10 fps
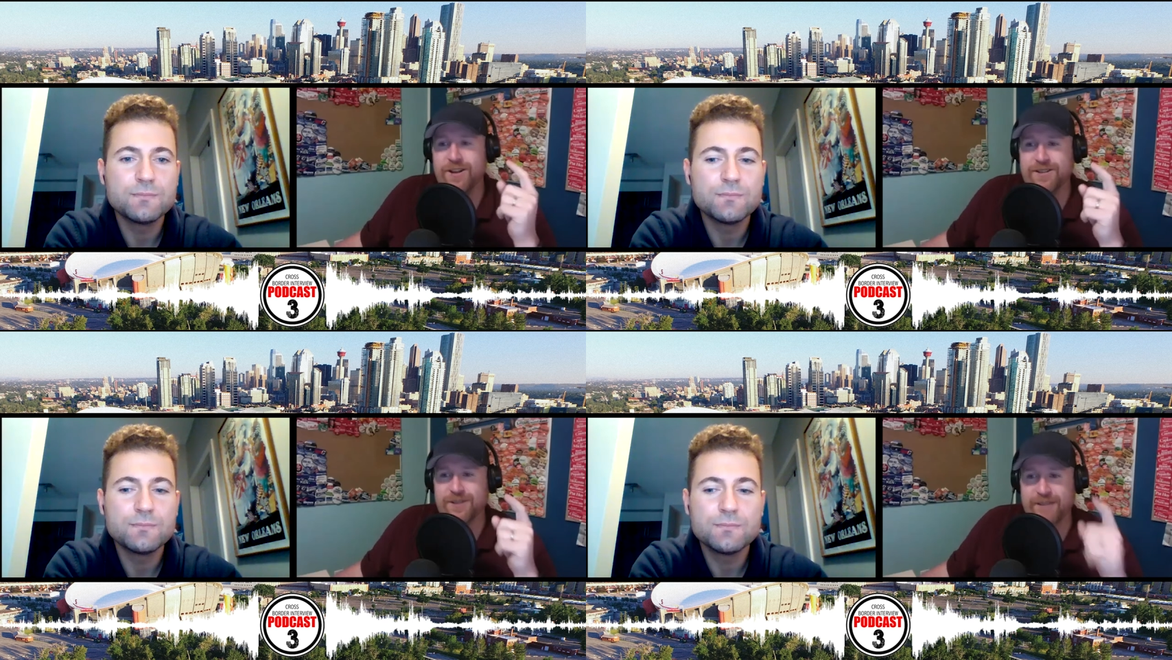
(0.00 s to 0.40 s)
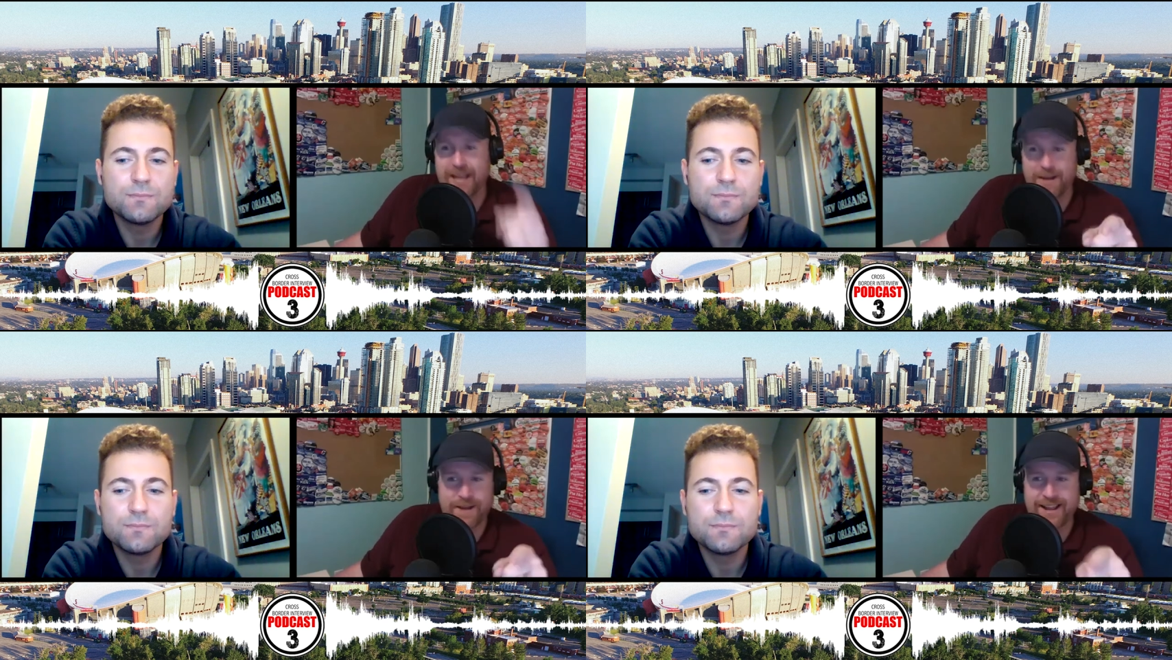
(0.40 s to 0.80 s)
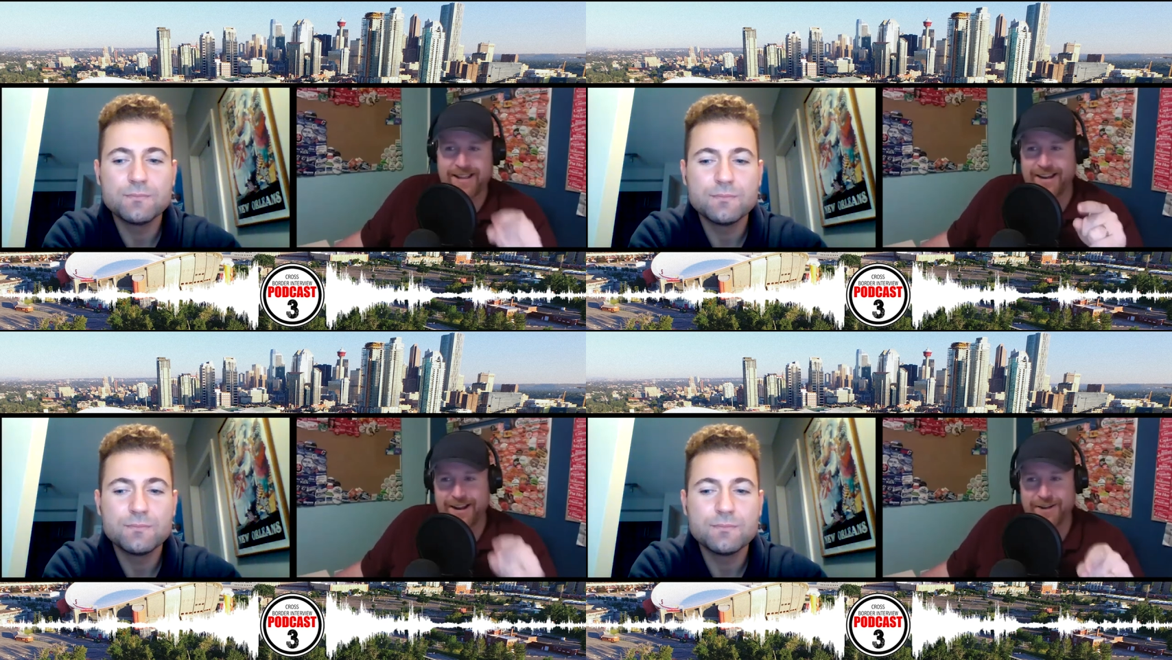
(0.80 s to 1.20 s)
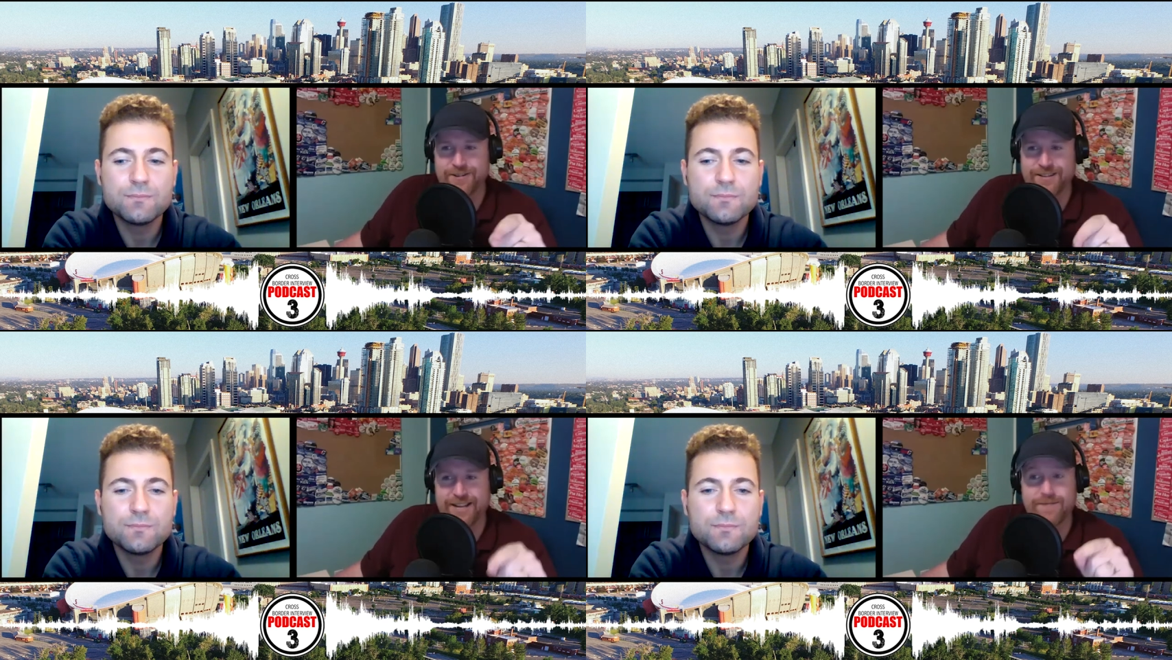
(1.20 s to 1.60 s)
Speaker 1: So that way, in one
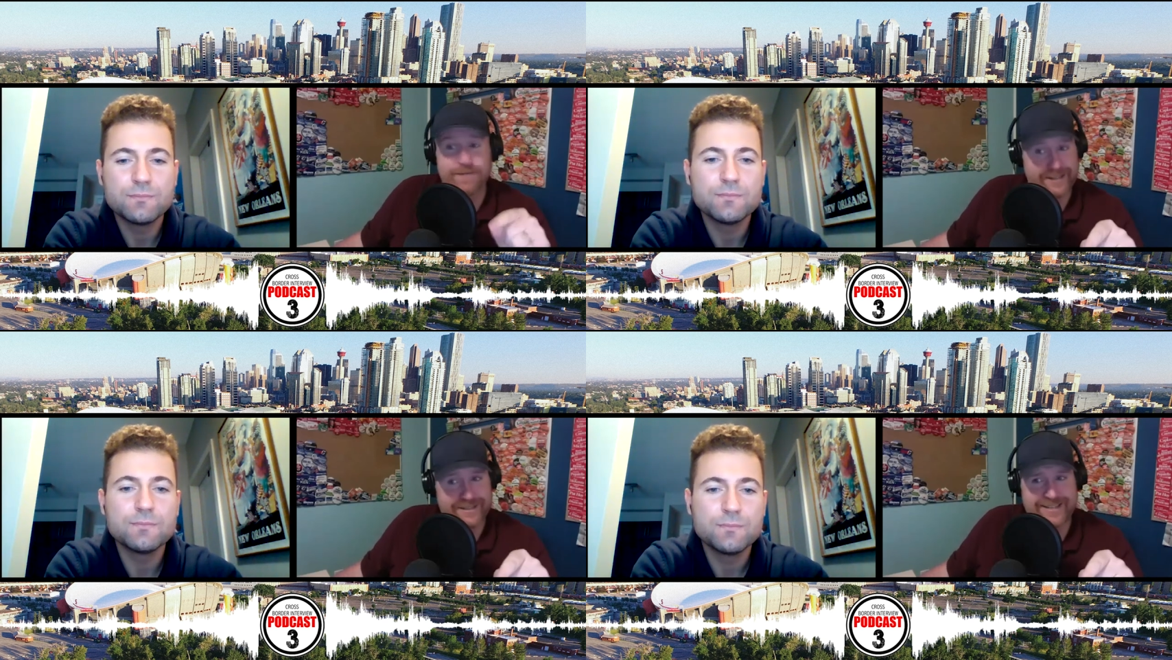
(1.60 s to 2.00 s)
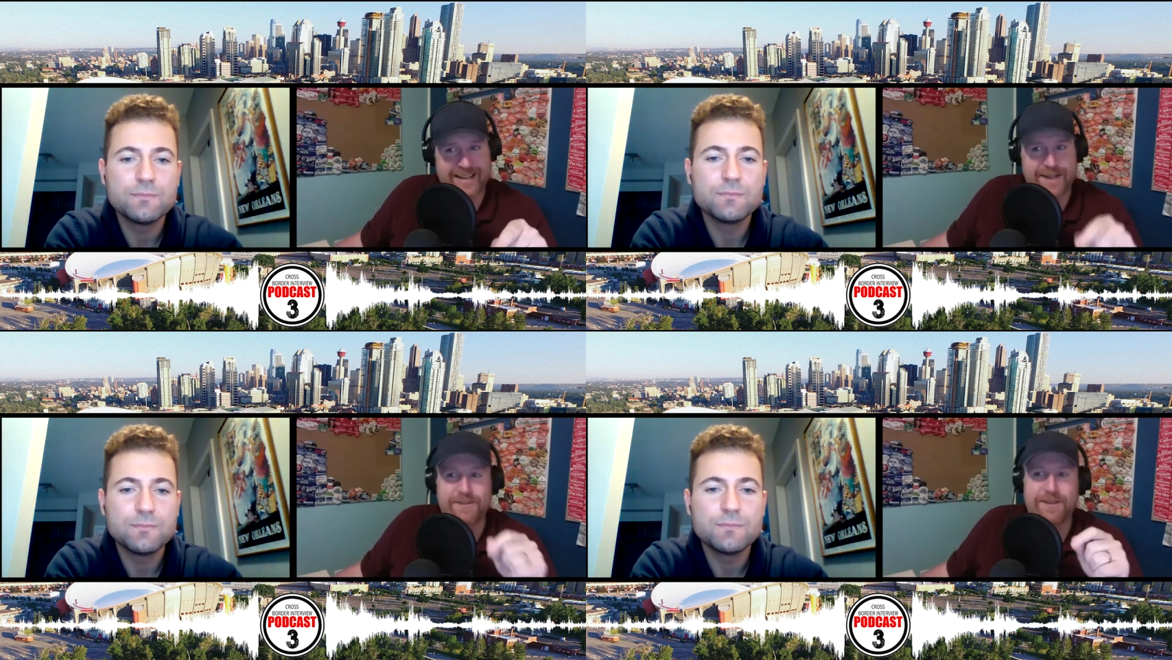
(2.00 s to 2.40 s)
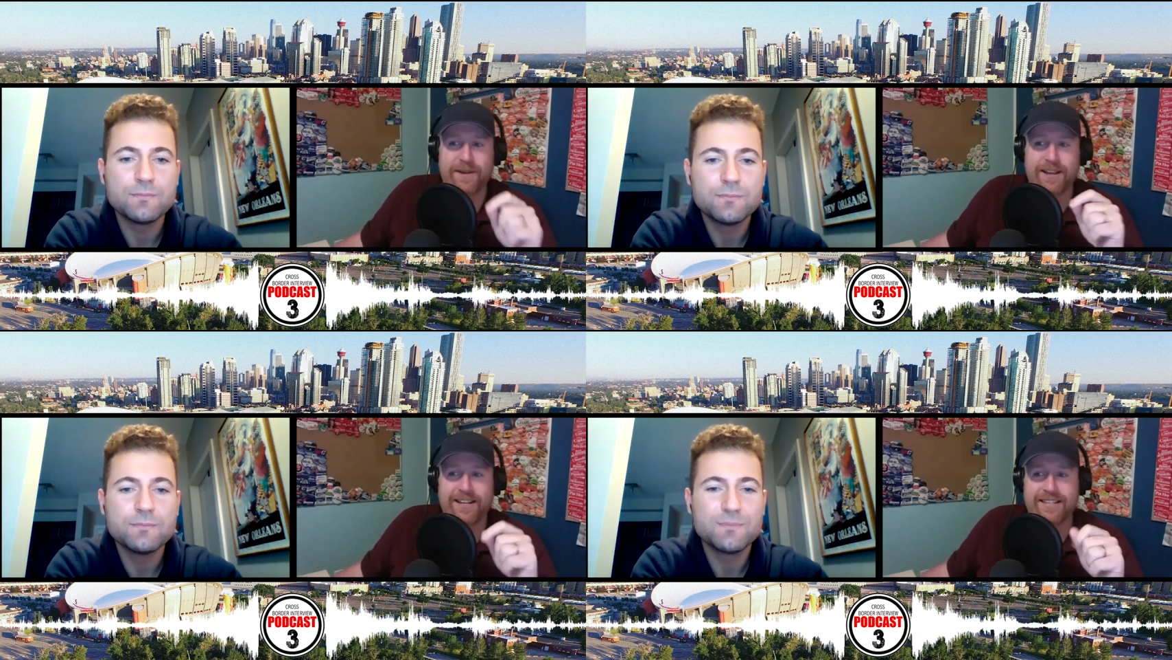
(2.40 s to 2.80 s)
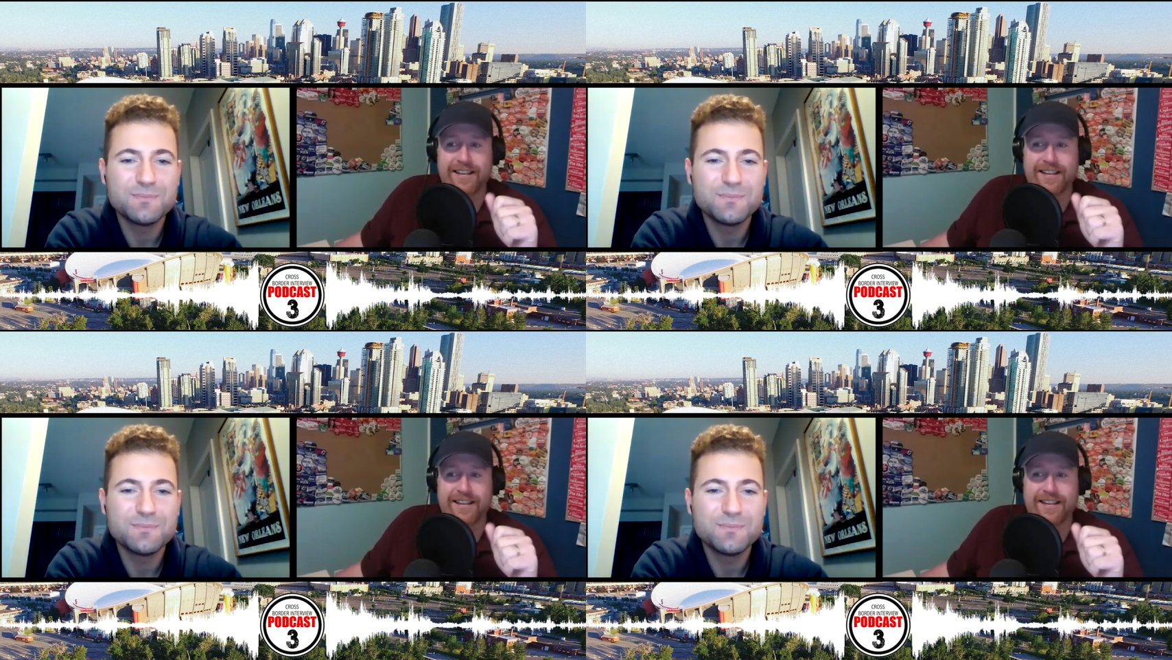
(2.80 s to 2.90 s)
hundred days, when I sit down with you, I can say,